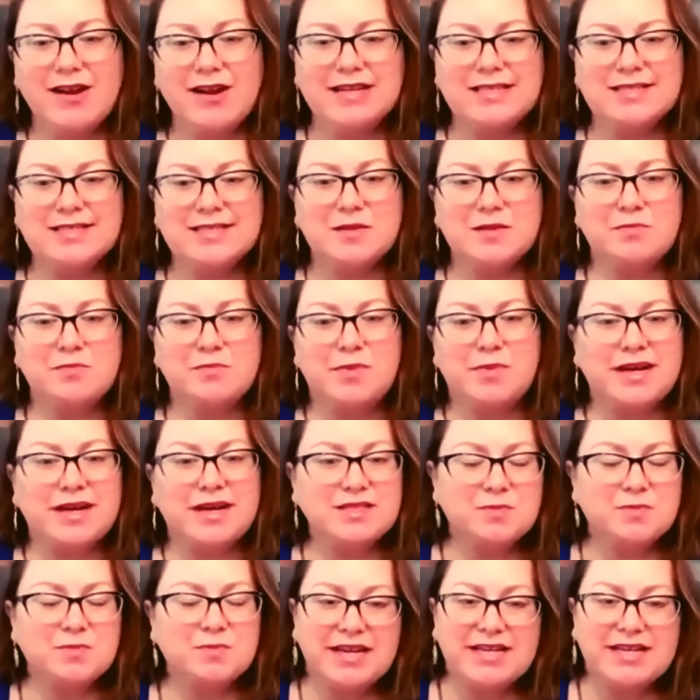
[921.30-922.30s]
is the
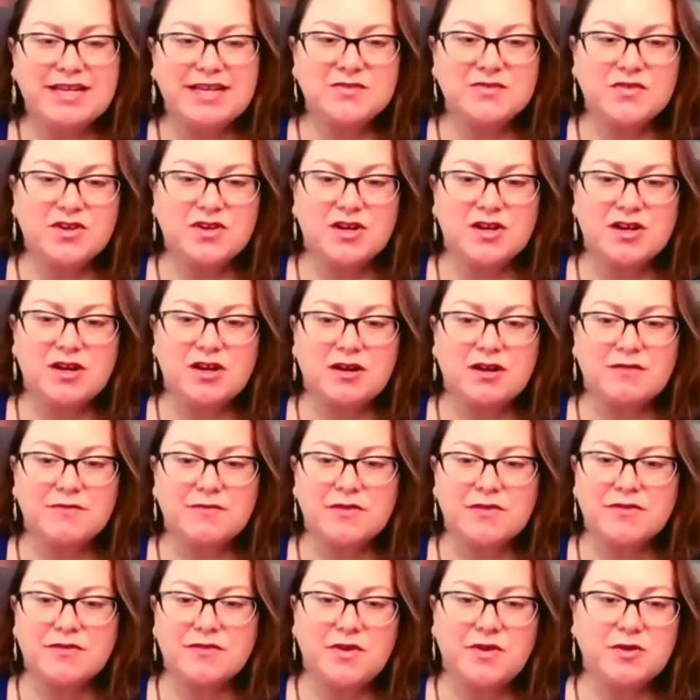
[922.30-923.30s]
best place for
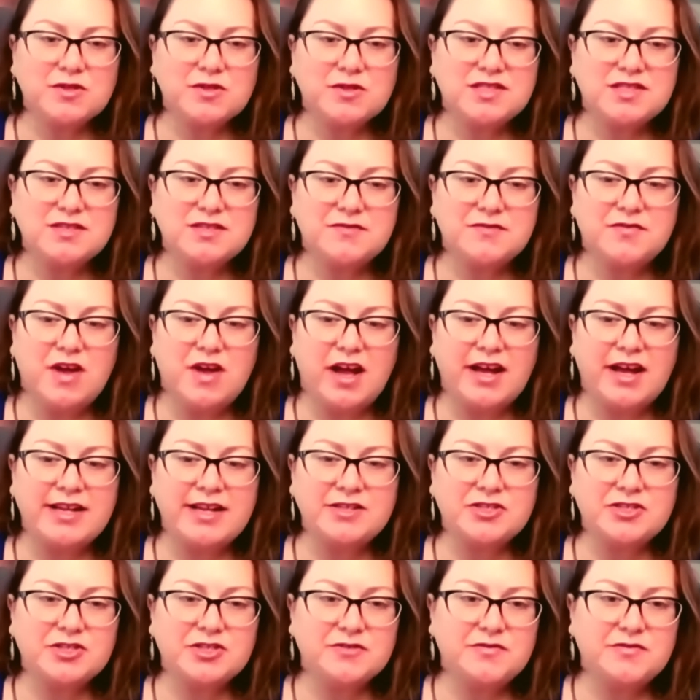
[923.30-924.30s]
for folks to
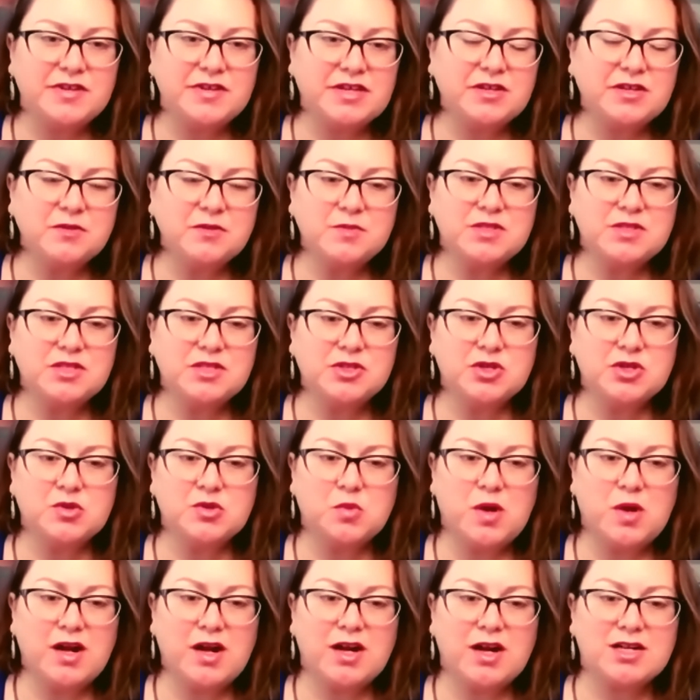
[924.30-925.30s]
find your films and your
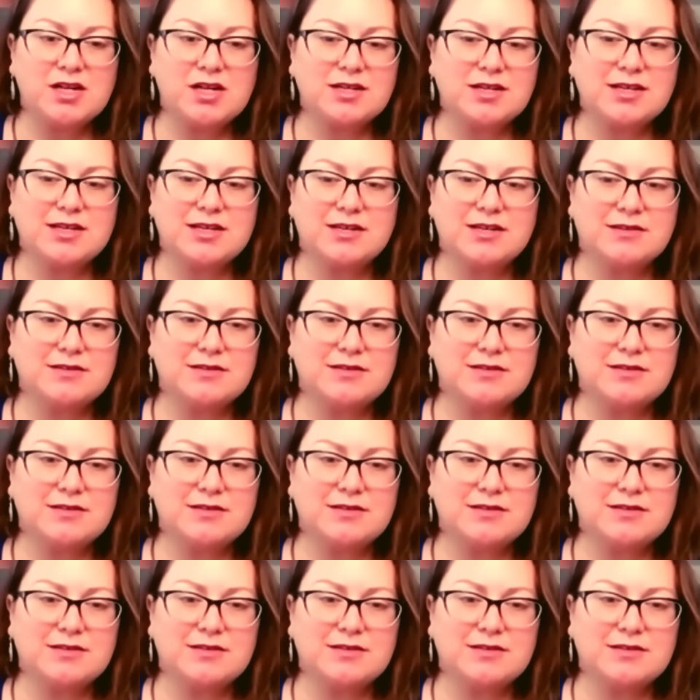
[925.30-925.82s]
work?